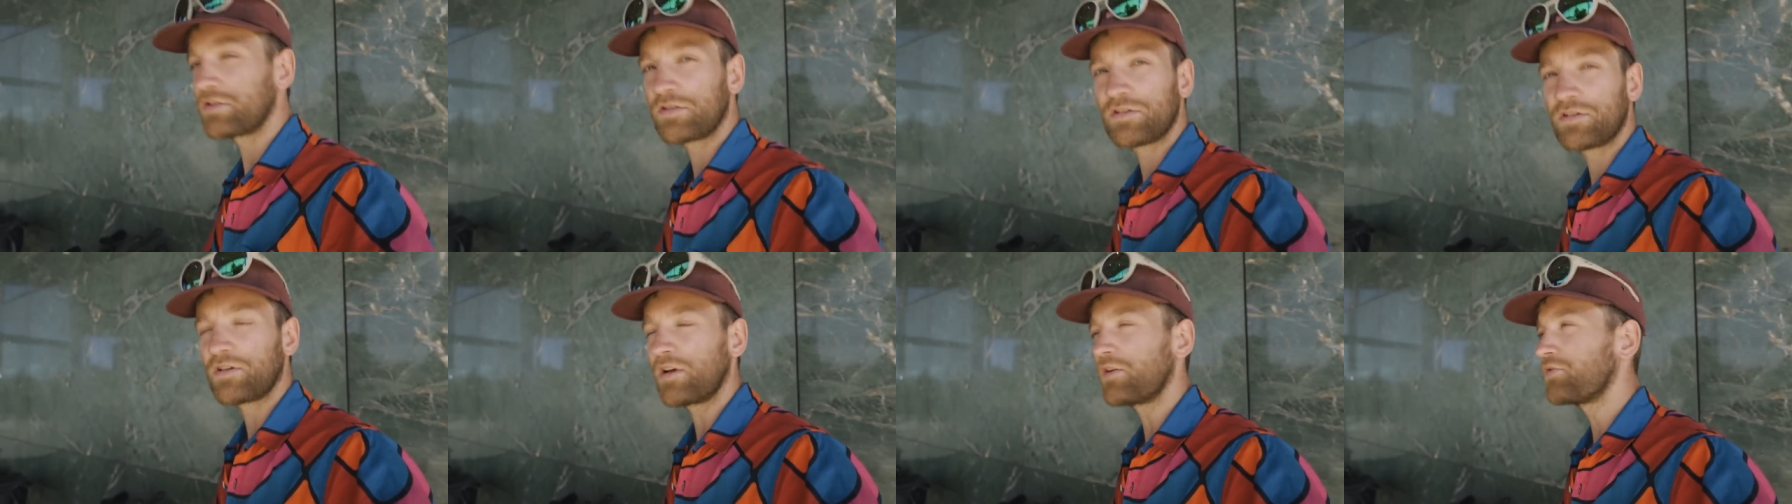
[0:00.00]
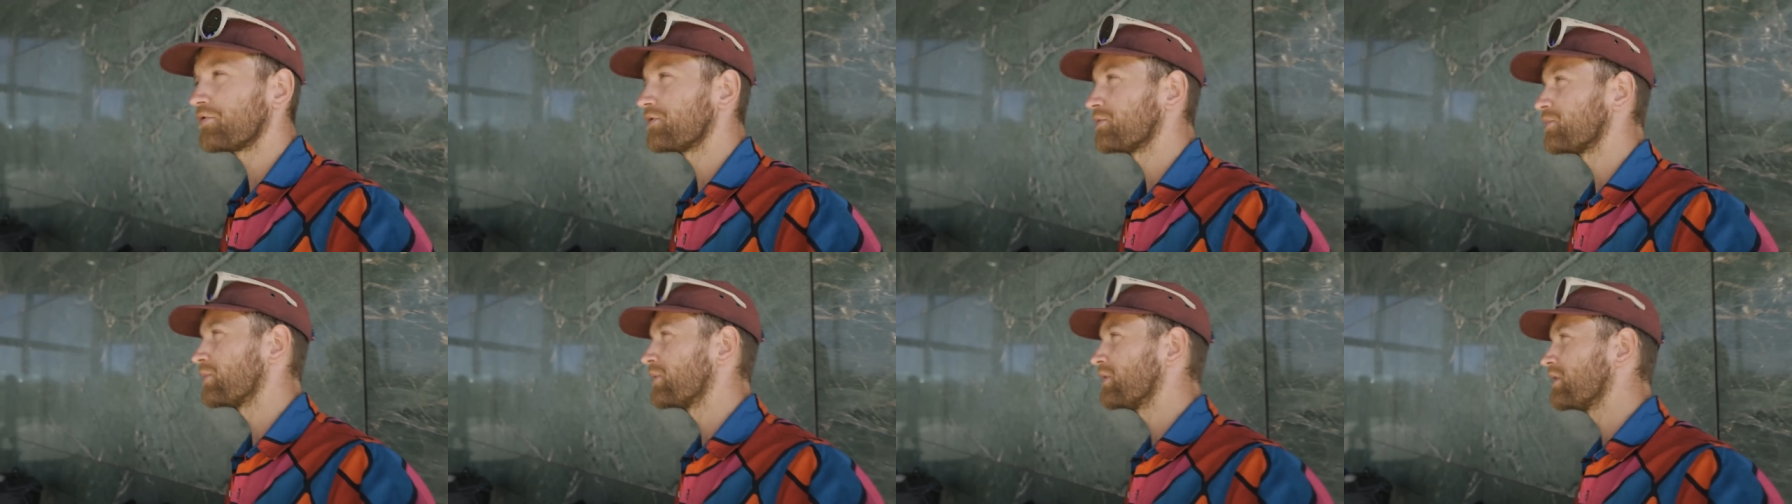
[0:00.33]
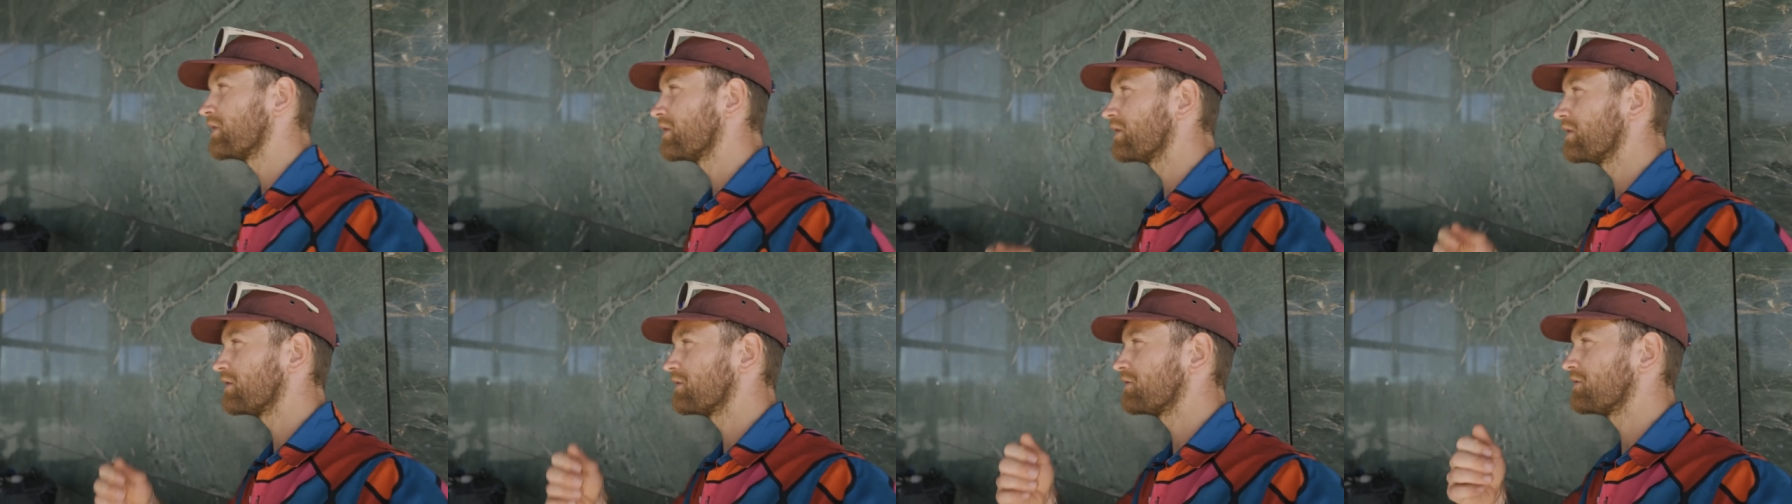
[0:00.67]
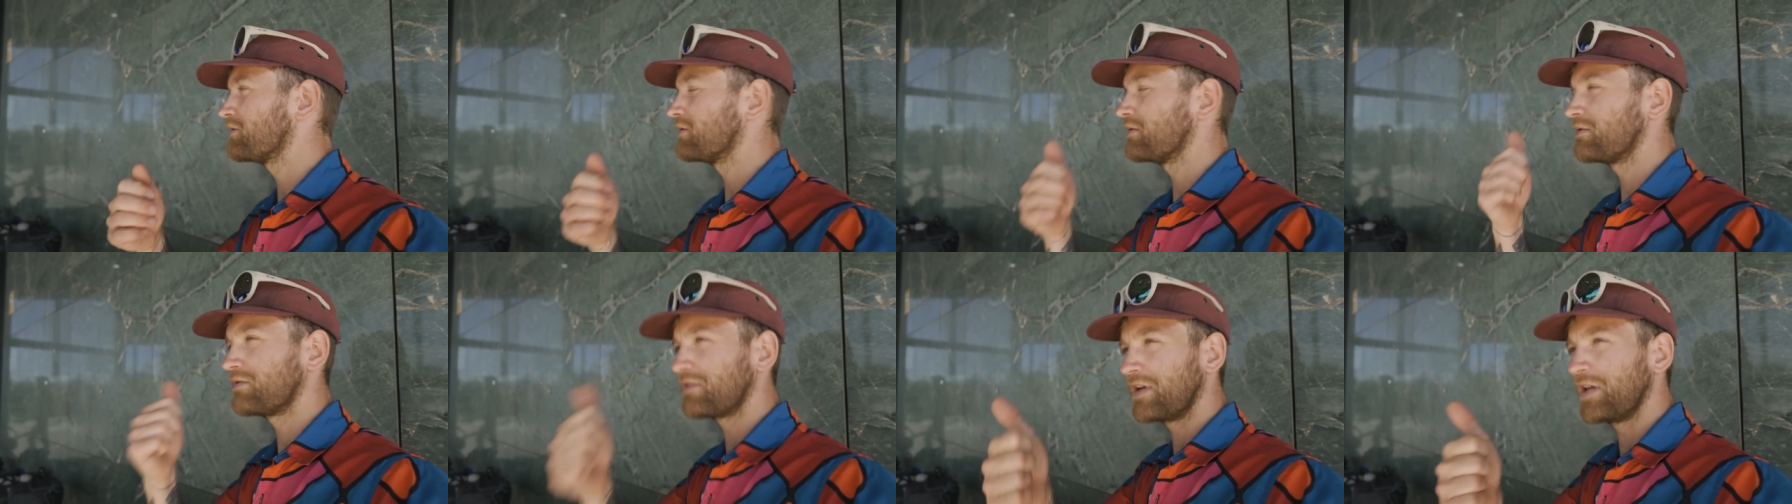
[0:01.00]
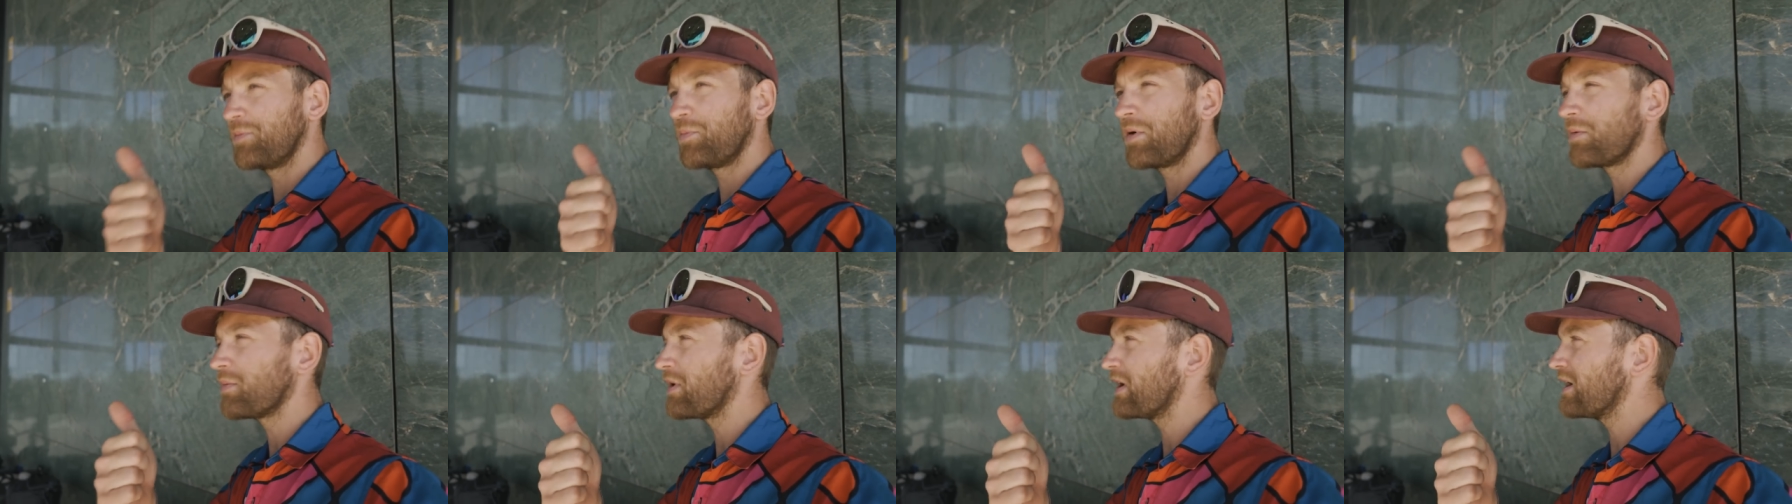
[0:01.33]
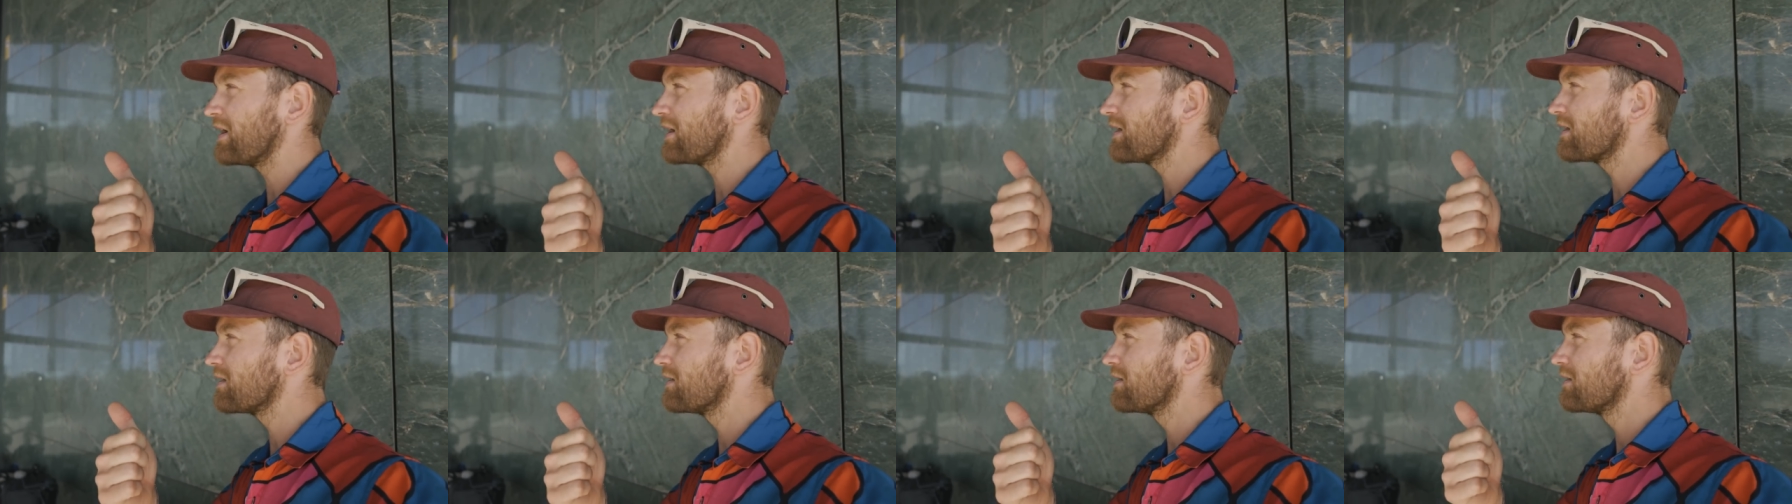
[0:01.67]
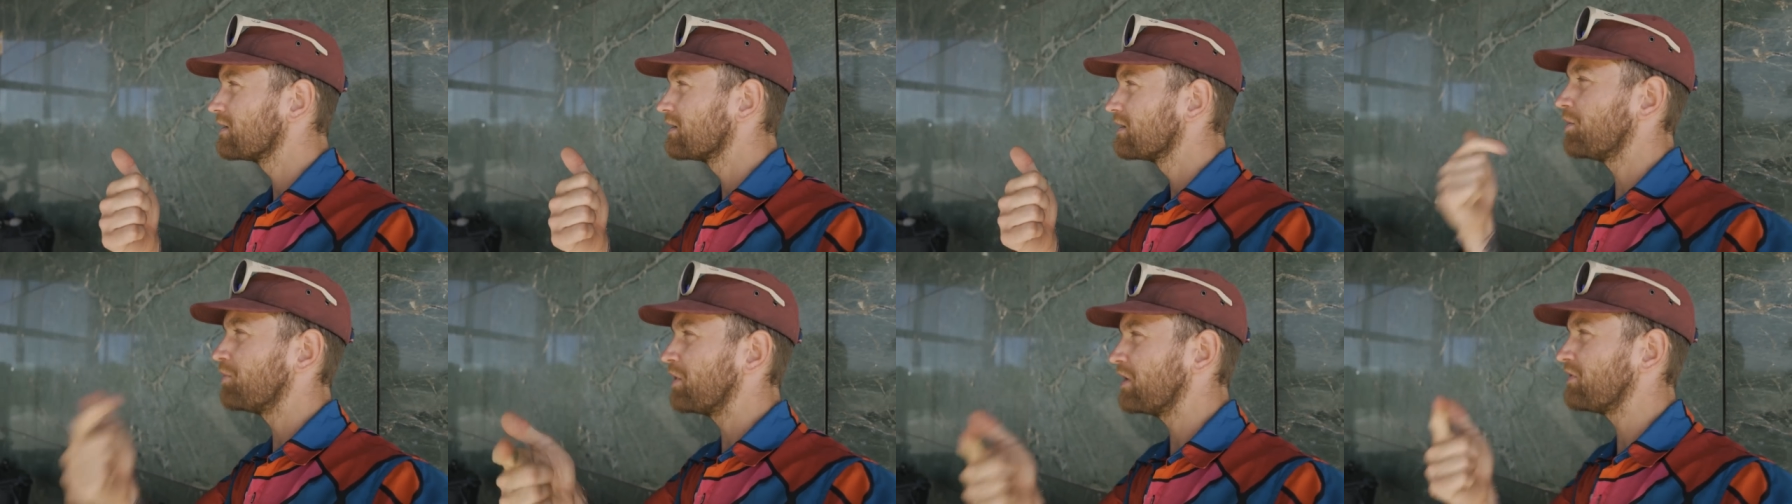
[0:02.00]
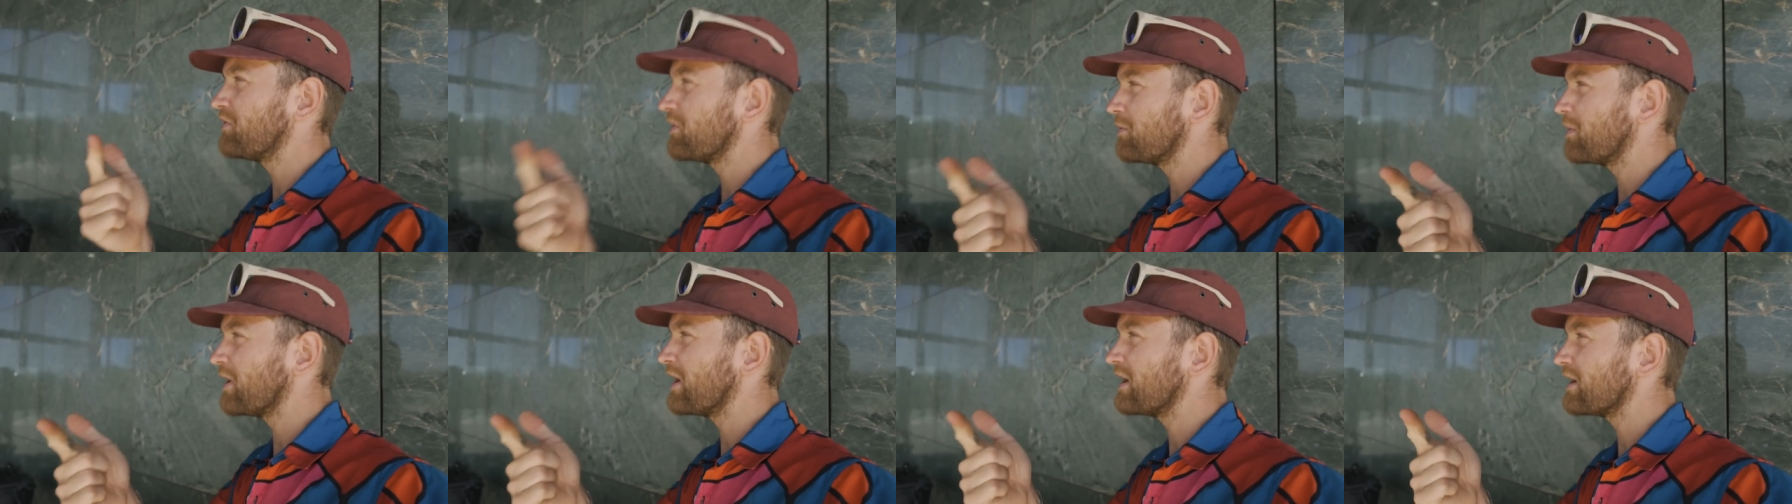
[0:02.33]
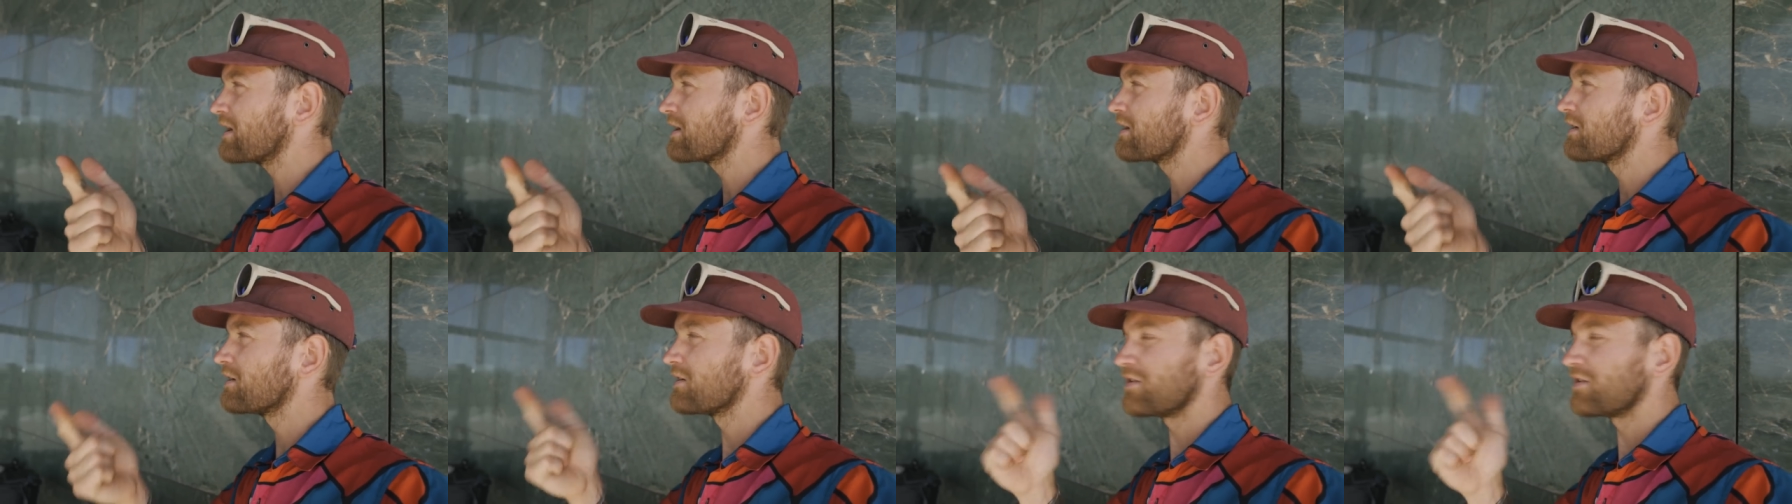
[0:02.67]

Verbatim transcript: stuffed with sleeping bag, bivvy bag.